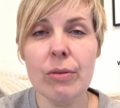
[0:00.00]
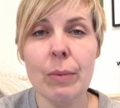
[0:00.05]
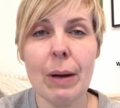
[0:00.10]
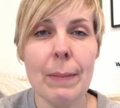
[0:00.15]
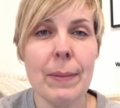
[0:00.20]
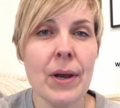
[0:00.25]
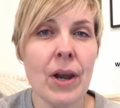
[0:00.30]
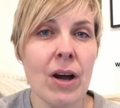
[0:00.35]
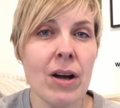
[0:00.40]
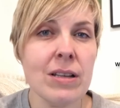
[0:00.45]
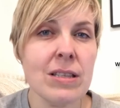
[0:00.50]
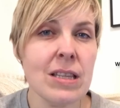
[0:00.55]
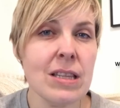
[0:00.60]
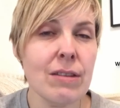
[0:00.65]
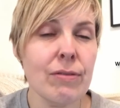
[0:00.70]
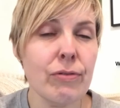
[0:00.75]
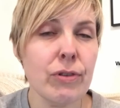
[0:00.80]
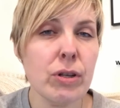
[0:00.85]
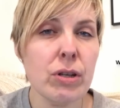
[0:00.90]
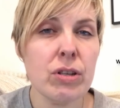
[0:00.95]
webinars in
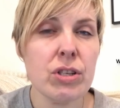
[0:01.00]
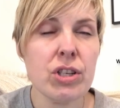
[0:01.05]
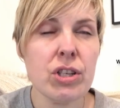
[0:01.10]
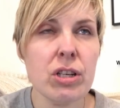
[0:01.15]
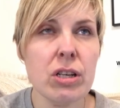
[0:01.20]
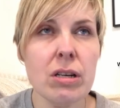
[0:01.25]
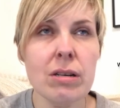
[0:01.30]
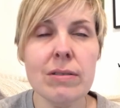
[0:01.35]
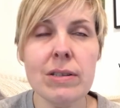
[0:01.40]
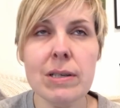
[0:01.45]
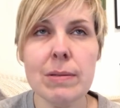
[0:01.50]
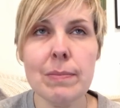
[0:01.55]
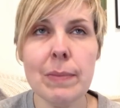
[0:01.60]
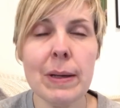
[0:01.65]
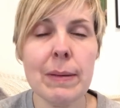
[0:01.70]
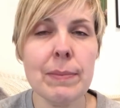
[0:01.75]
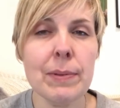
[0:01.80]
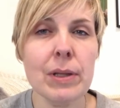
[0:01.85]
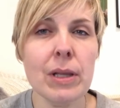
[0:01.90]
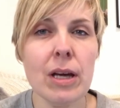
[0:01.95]
the future and
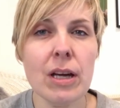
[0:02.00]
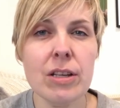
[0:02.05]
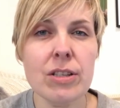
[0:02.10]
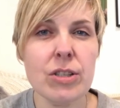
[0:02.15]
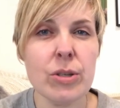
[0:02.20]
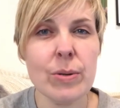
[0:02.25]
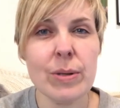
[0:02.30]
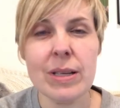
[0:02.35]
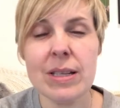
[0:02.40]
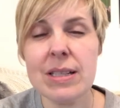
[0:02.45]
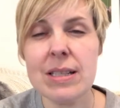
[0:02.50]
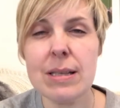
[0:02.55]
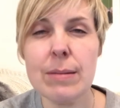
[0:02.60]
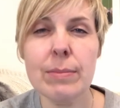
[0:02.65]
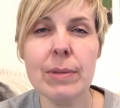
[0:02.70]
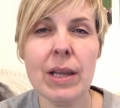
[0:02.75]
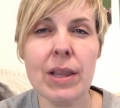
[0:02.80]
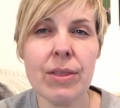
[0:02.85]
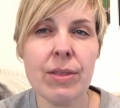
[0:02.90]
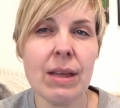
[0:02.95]
people that are doing a
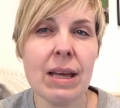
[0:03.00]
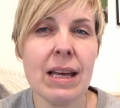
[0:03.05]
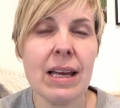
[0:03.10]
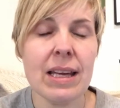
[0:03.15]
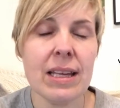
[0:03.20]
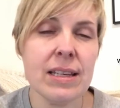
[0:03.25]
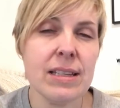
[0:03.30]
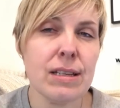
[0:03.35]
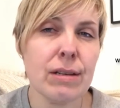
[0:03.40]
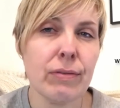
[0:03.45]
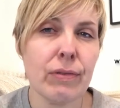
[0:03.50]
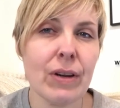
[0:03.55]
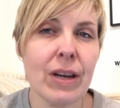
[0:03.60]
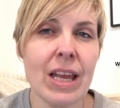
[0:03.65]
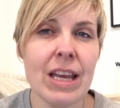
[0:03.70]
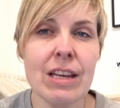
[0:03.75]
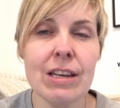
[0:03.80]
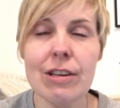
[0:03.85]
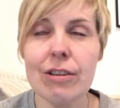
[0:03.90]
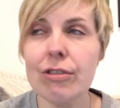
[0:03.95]
similar thing in a different
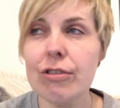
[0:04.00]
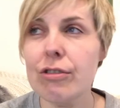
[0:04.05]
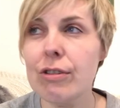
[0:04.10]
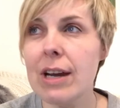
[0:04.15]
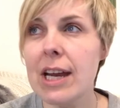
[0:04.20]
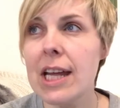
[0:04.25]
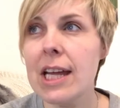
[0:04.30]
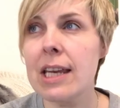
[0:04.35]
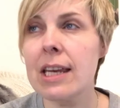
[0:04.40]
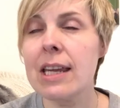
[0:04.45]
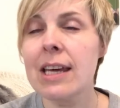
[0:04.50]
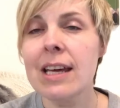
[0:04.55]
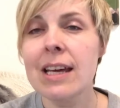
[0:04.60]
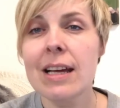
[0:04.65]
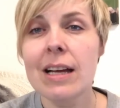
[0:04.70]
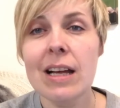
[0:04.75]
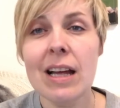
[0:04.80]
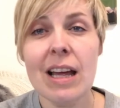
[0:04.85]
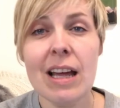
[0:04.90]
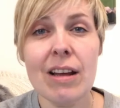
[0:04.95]
industry. And
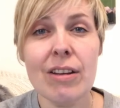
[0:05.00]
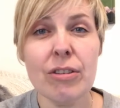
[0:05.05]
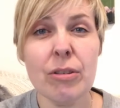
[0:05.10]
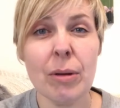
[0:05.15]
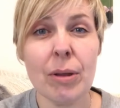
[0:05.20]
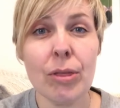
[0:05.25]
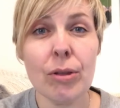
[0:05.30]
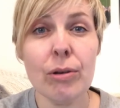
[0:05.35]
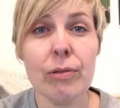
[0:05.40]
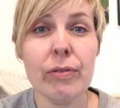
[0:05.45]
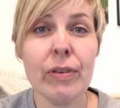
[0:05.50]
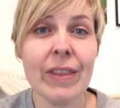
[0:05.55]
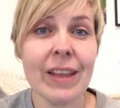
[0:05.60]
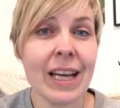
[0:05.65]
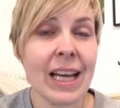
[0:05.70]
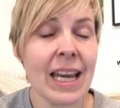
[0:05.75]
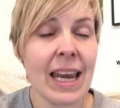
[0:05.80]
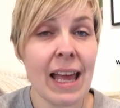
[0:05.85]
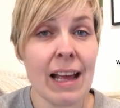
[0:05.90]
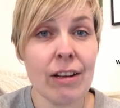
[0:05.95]
so I thought for the
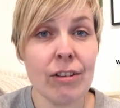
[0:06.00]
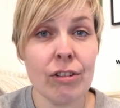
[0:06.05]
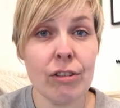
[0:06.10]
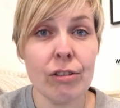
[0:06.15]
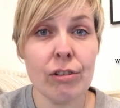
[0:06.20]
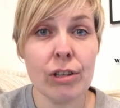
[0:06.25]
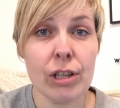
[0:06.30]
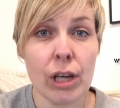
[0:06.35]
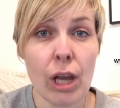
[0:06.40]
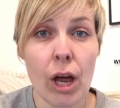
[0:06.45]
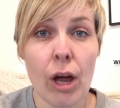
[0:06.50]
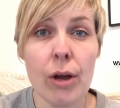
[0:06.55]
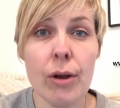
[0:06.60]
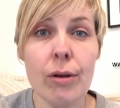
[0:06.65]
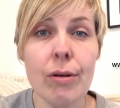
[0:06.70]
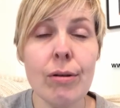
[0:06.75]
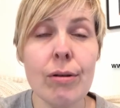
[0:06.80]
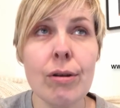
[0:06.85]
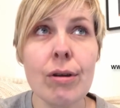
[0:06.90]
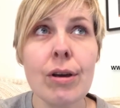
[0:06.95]
connections
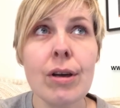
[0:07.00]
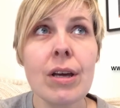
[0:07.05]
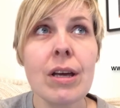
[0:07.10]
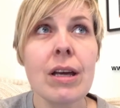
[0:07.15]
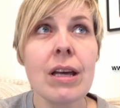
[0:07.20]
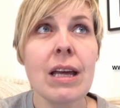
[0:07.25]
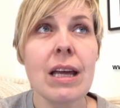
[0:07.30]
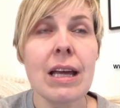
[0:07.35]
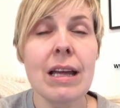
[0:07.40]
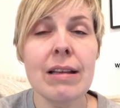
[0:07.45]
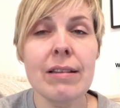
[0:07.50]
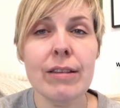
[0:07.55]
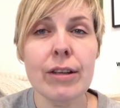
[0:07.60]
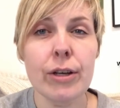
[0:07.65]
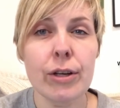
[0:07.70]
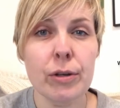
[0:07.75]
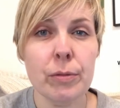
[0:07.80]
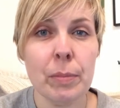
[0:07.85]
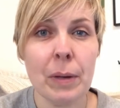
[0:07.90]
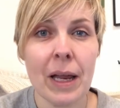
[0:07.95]
alone, it's a
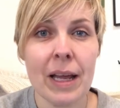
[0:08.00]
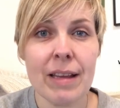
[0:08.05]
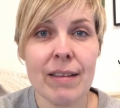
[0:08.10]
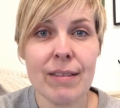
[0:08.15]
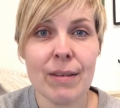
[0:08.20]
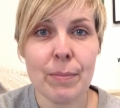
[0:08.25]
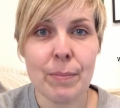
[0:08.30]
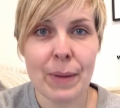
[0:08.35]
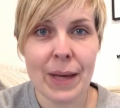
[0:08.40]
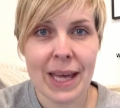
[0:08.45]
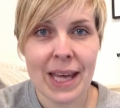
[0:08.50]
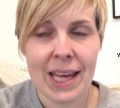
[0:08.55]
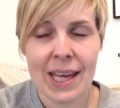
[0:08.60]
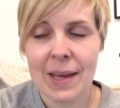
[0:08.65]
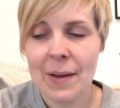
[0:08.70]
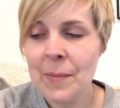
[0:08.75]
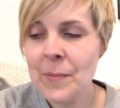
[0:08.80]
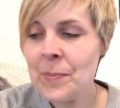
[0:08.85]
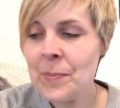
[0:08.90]
good place to be.